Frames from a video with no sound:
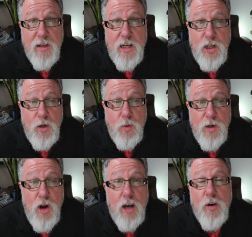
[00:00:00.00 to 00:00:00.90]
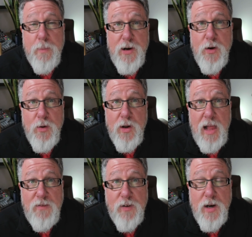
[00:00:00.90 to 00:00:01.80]
into an
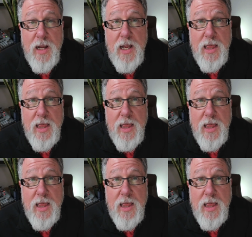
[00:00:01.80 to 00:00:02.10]
entrepreneurial effort